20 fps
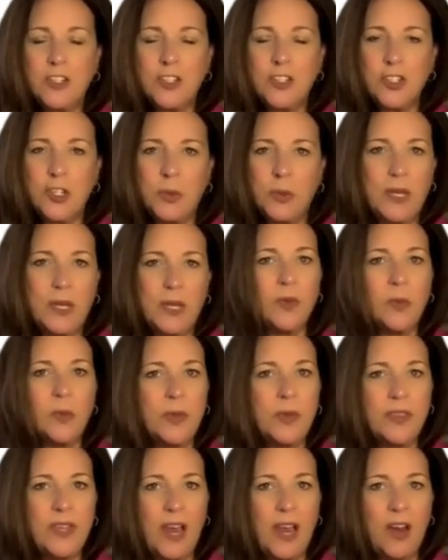issue, even
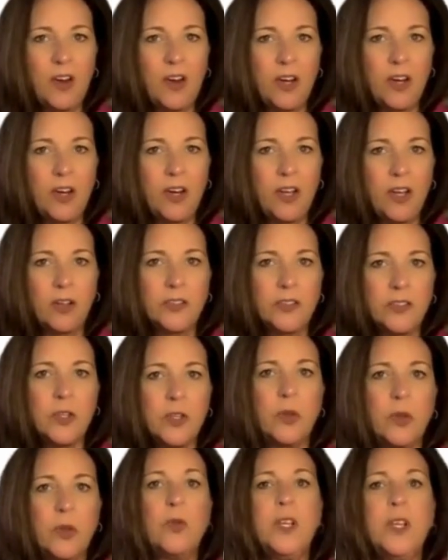with carry-on. So
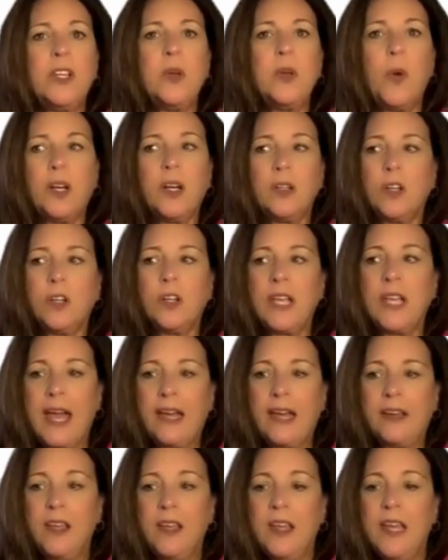you really want to look
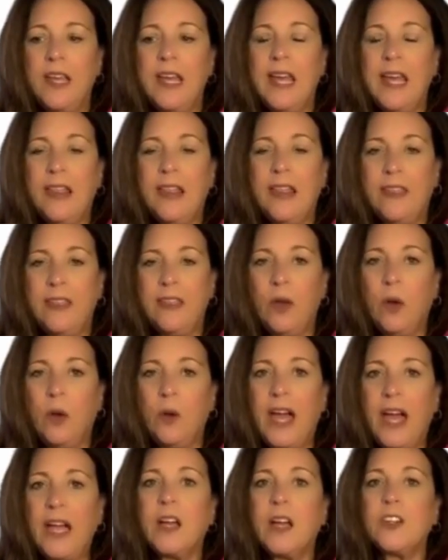at
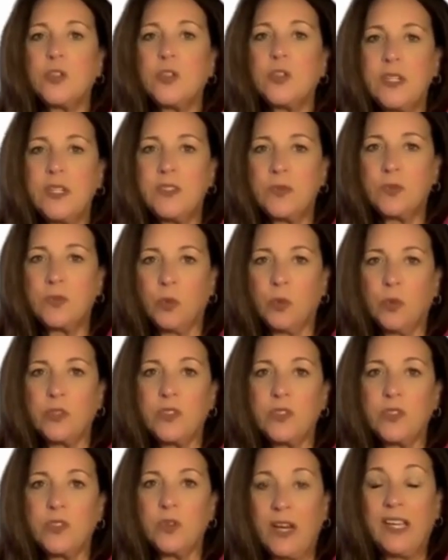that country's
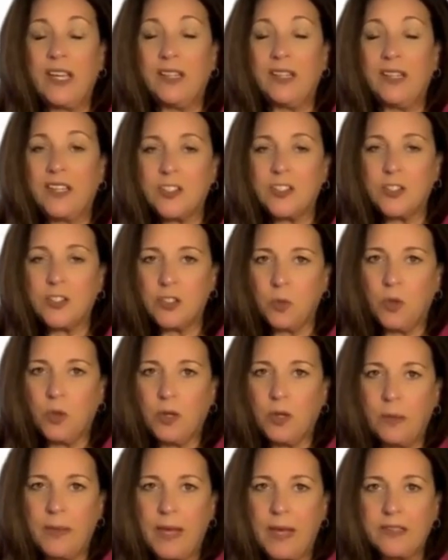rules and regulations, and
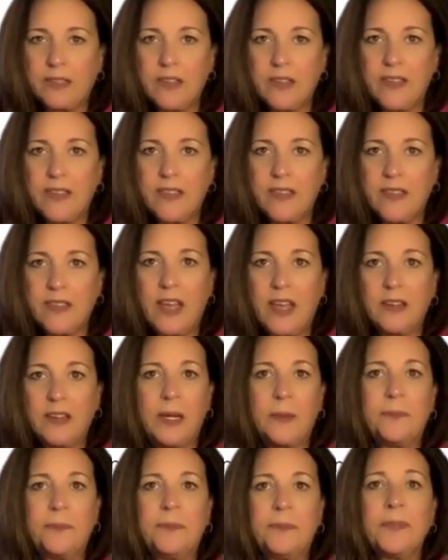we'll get back to that in a minute.
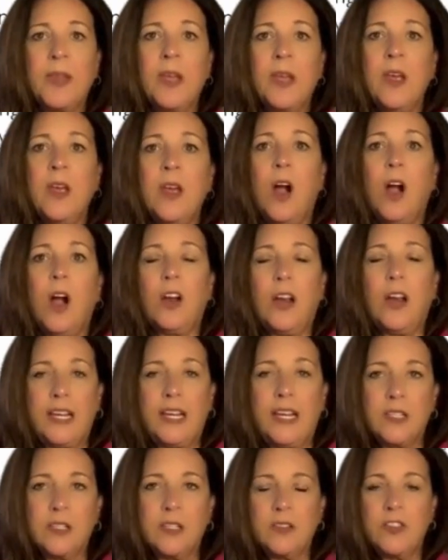All
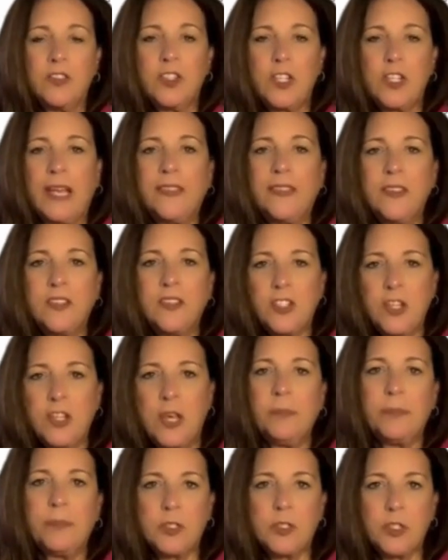right, check the
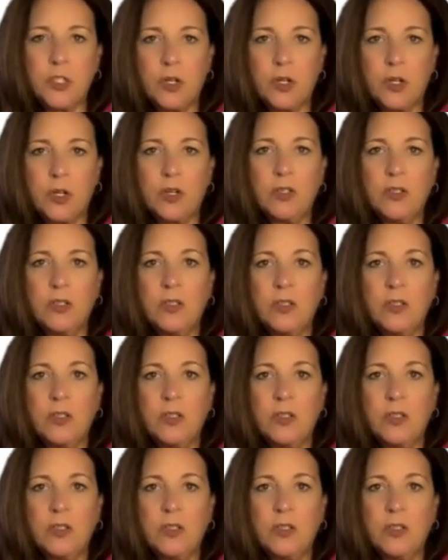temperature